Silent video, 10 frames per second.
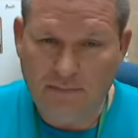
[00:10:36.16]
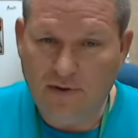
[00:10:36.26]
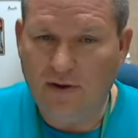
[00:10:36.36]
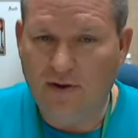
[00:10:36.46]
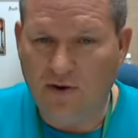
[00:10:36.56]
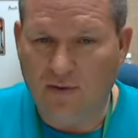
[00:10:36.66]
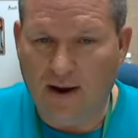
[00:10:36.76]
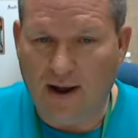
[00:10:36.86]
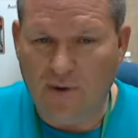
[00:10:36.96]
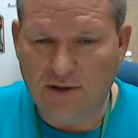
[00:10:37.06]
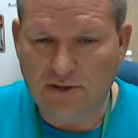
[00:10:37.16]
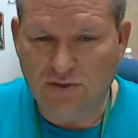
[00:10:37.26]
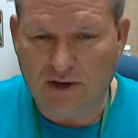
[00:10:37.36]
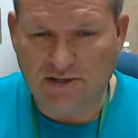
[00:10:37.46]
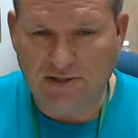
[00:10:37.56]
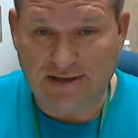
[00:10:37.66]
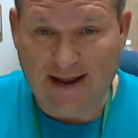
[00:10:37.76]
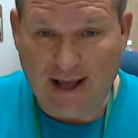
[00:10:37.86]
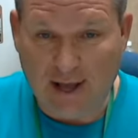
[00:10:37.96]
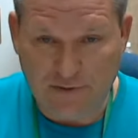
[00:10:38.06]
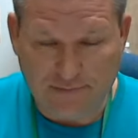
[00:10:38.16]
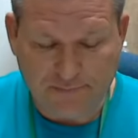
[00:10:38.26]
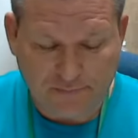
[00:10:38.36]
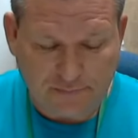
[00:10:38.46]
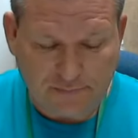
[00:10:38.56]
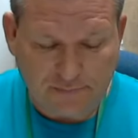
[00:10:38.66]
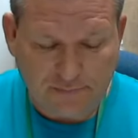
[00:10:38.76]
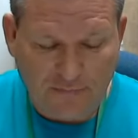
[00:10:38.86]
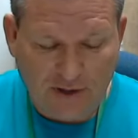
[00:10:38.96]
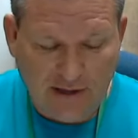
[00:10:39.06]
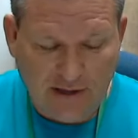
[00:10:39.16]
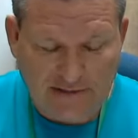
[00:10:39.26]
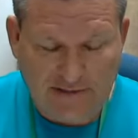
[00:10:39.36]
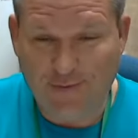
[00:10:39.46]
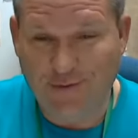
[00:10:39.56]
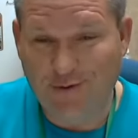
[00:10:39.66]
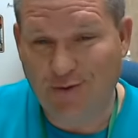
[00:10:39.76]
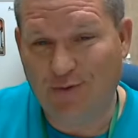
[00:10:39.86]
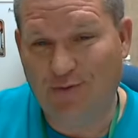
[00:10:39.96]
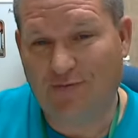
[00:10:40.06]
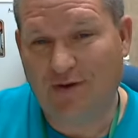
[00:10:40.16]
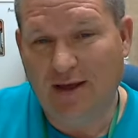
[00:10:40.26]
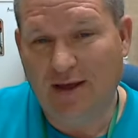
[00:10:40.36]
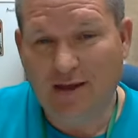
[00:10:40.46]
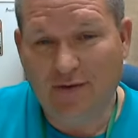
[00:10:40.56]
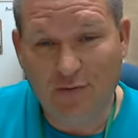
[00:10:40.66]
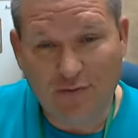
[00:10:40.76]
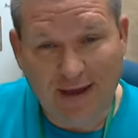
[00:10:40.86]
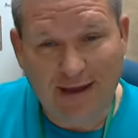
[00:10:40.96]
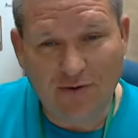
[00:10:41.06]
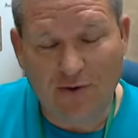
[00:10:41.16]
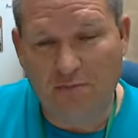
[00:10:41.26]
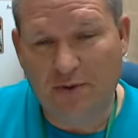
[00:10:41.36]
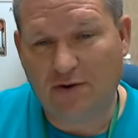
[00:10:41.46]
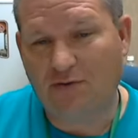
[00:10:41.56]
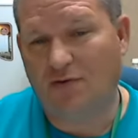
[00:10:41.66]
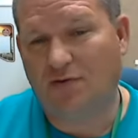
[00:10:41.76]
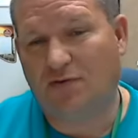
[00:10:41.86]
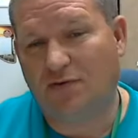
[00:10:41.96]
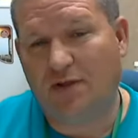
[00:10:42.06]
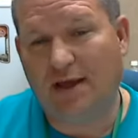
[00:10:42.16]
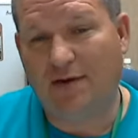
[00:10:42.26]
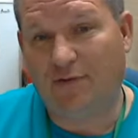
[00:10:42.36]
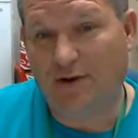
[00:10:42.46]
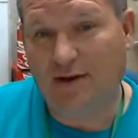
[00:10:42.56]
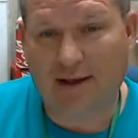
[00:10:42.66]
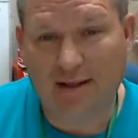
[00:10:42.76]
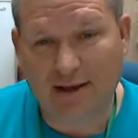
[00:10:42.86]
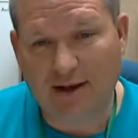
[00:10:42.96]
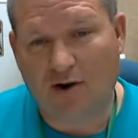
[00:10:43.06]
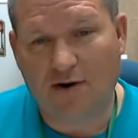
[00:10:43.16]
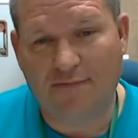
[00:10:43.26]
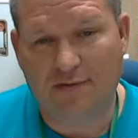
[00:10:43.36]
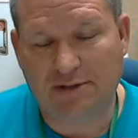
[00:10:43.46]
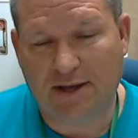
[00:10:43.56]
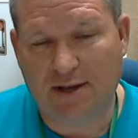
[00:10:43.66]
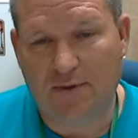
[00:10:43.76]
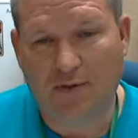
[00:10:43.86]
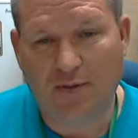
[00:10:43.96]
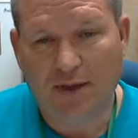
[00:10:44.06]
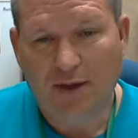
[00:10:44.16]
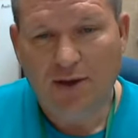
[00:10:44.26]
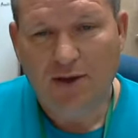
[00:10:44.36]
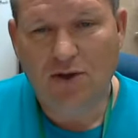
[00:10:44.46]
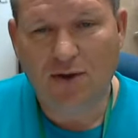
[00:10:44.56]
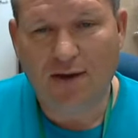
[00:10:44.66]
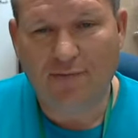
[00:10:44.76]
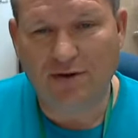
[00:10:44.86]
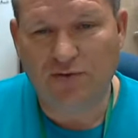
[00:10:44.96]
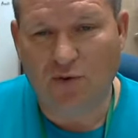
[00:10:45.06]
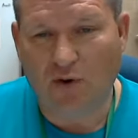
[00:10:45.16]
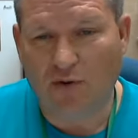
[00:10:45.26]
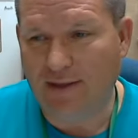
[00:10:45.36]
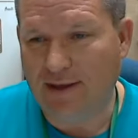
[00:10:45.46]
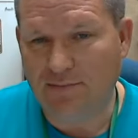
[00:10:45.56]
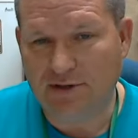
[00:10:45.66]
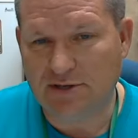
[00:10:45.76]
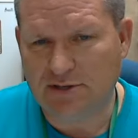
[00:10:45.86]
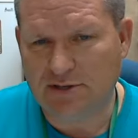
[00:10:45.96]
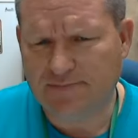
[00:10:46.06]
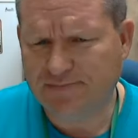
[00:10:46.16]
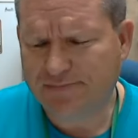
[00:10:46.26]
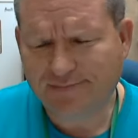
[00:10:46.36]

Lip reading: in your written instructions, it helps because if you take your own pictures, like if you're detailing a car, for example, you have control over the images.